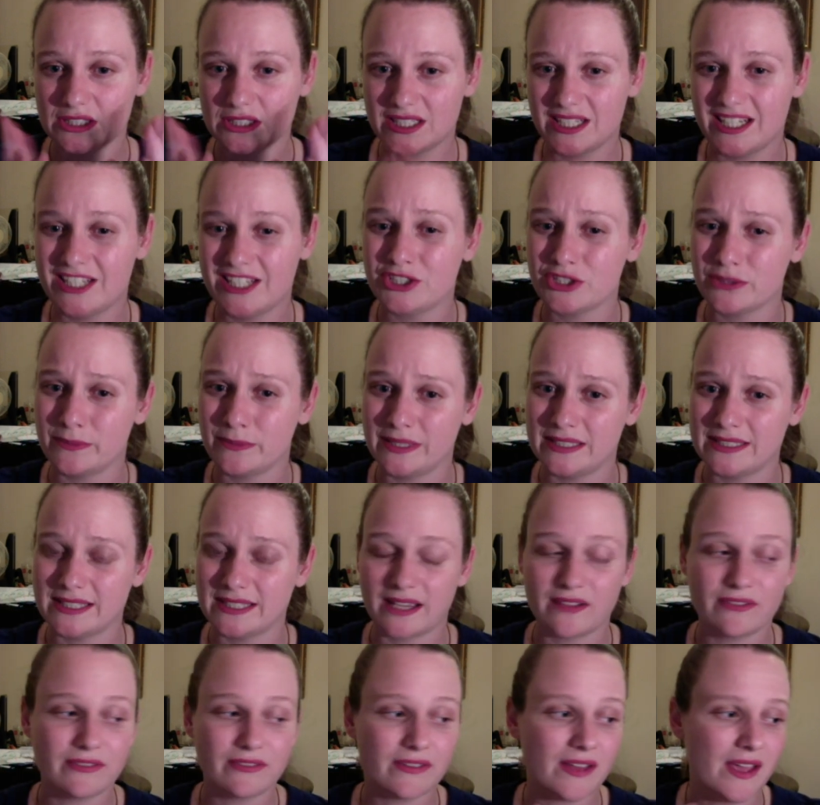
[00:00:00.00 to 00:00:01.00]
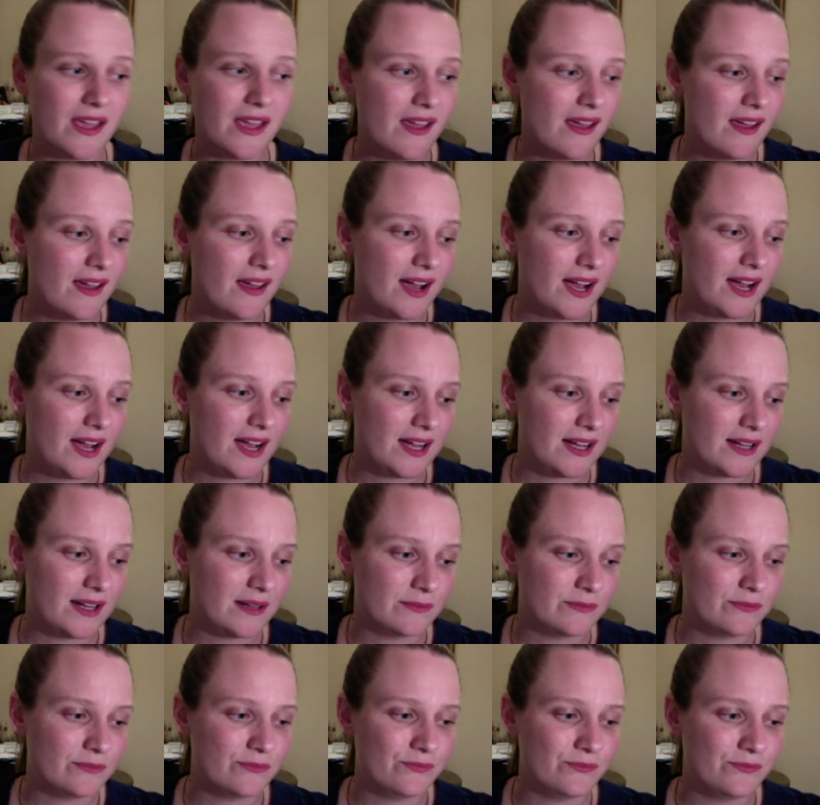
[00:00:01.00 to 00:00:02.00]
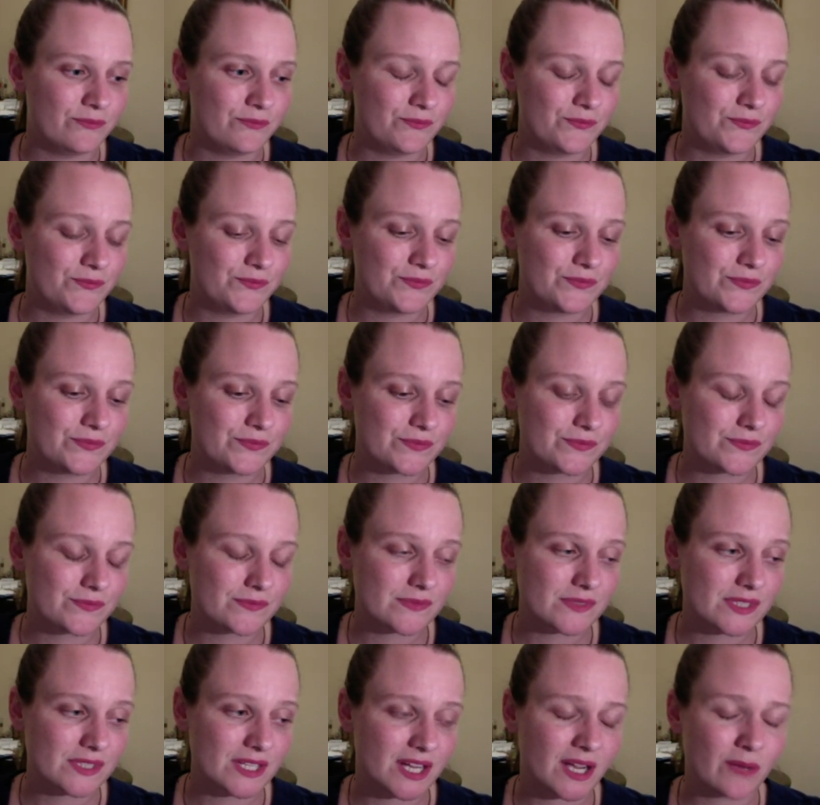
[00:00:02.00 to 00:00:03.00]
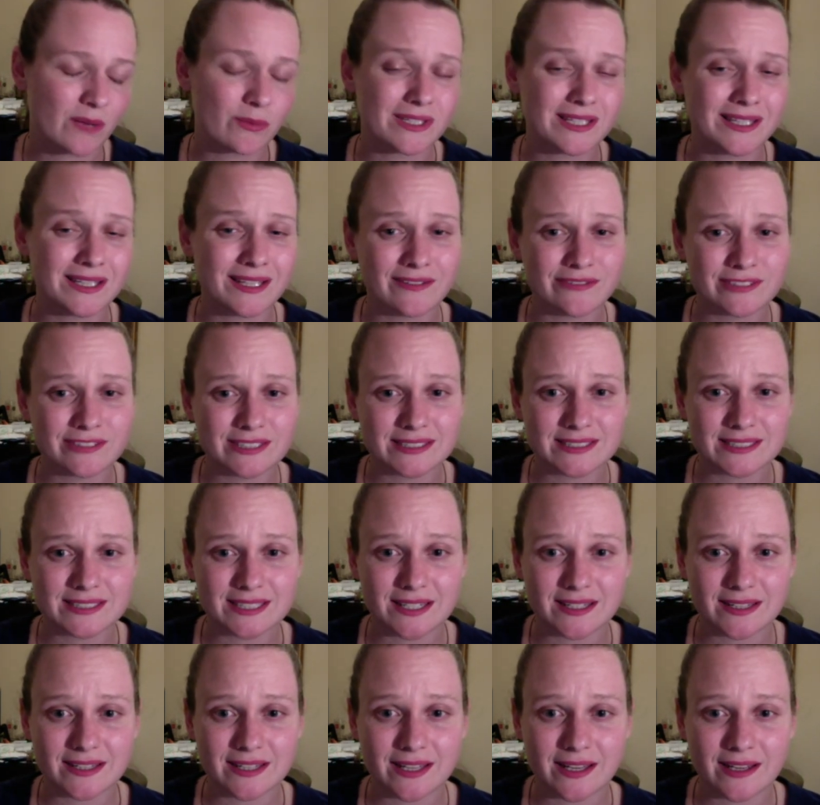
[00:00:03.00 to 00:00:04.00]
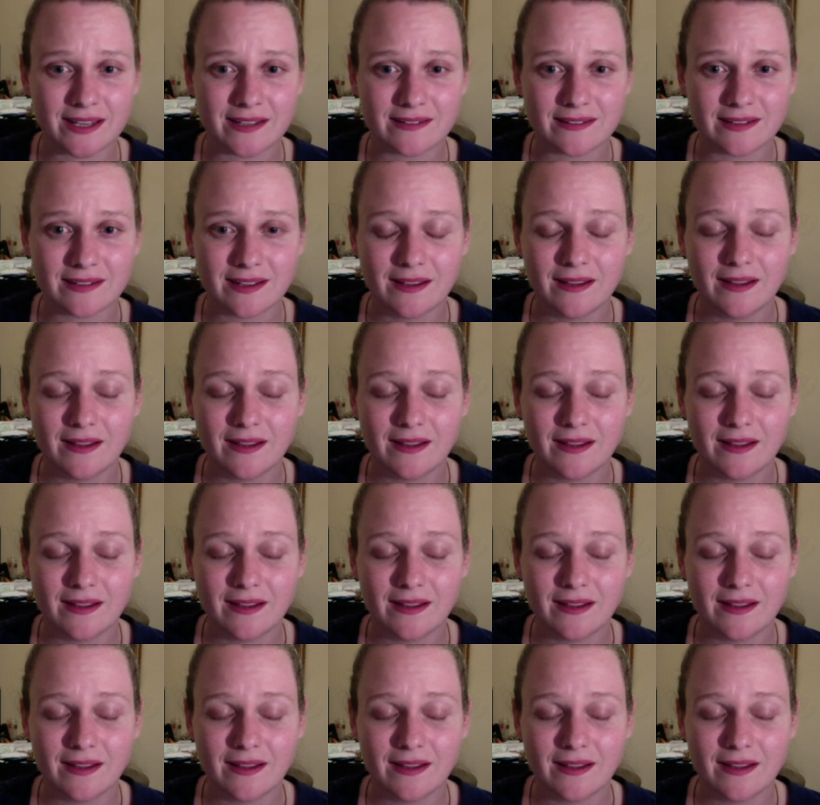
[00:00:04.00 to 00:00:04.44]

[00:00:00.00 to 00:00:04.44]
It should be safe. I would love to start that,